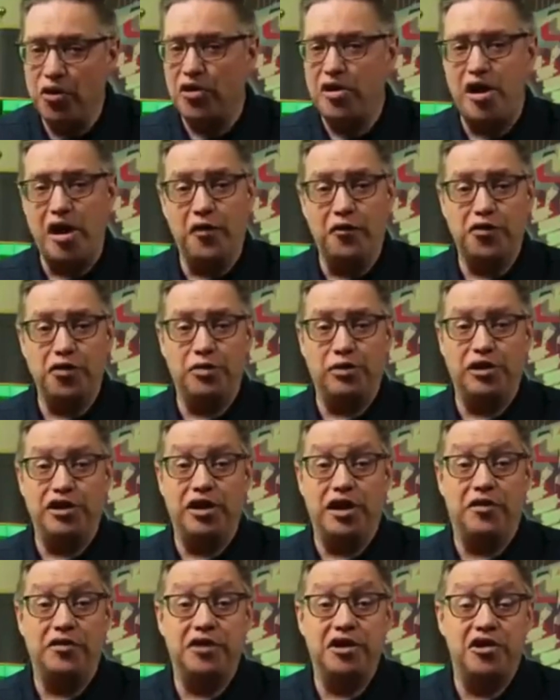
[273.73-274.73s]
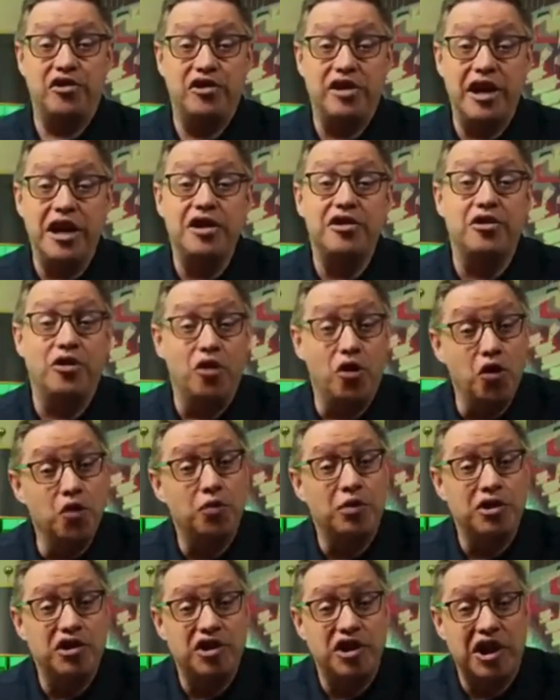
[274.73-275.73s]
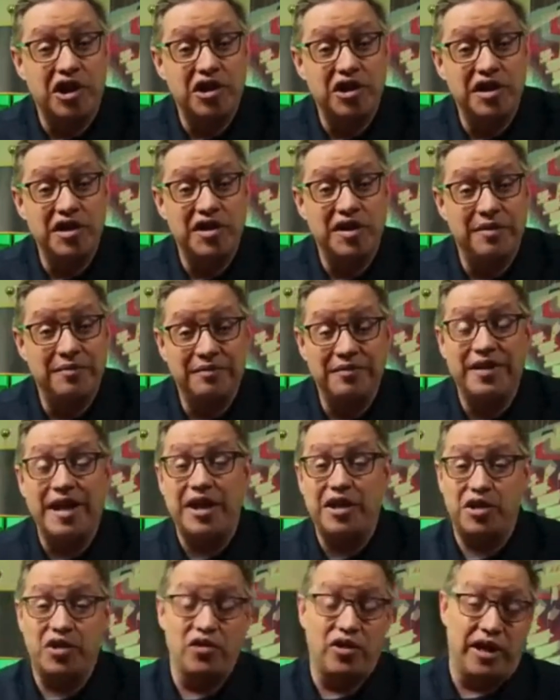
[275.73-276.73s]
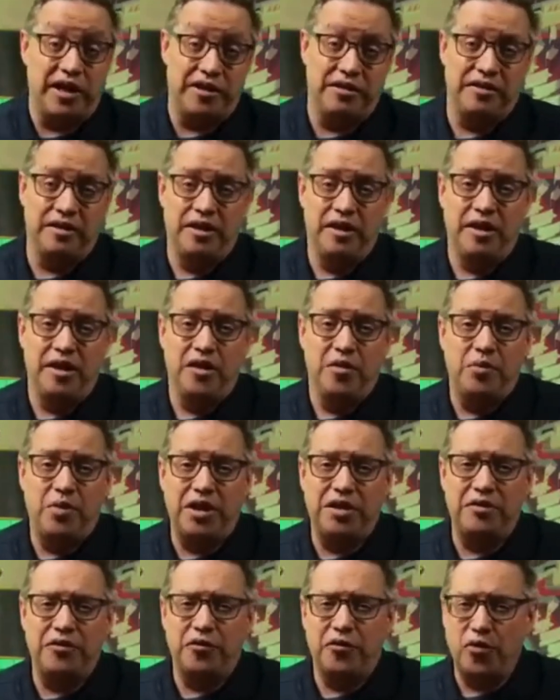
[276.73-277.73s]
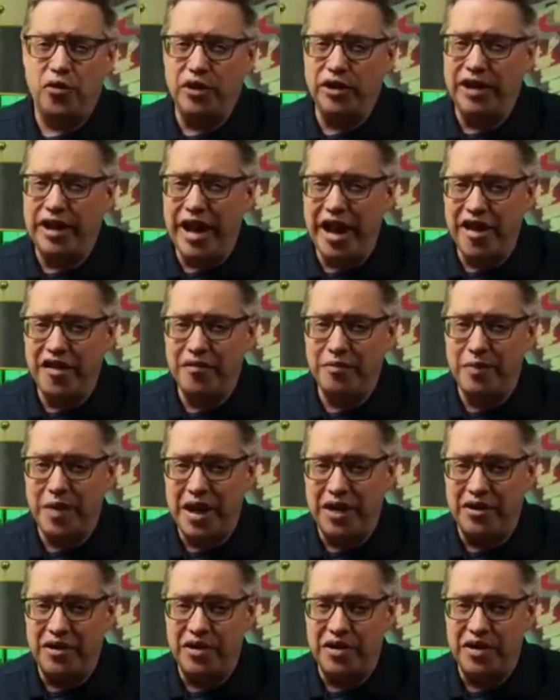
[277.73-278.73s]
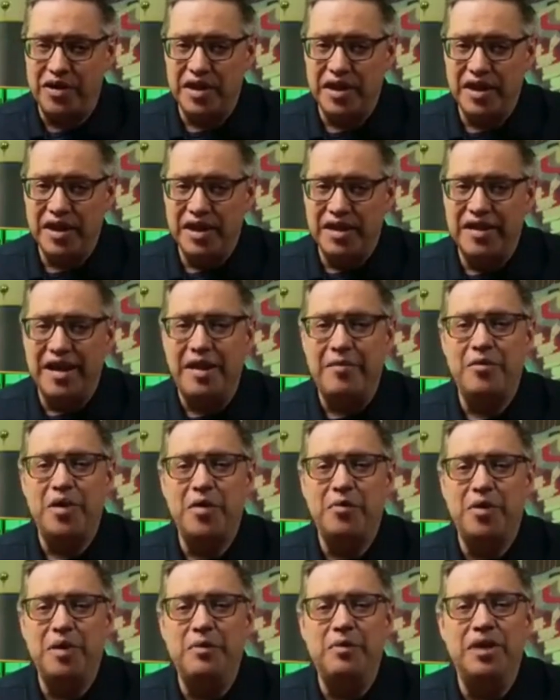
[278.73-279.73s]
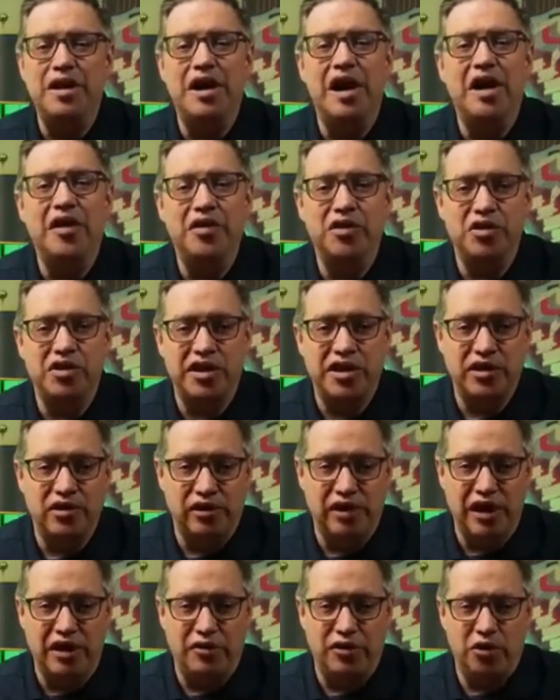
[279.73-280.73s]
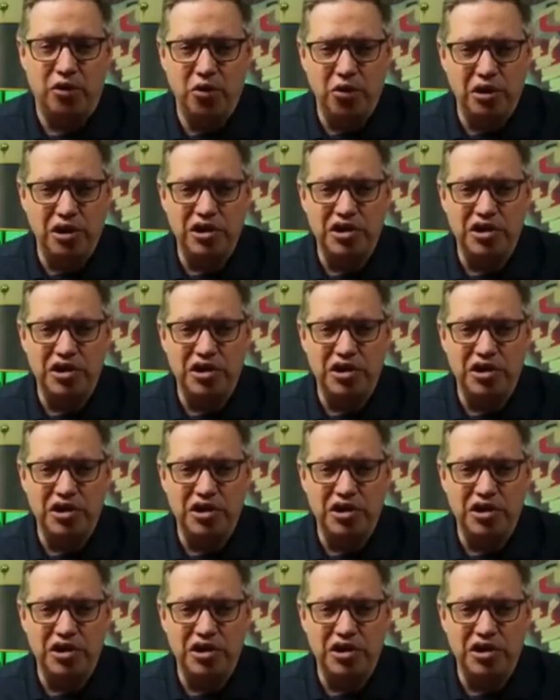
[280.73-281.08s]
comfortable enough to create your own projections, that's great. But for a lot of bettors, that might be beyond their skill level or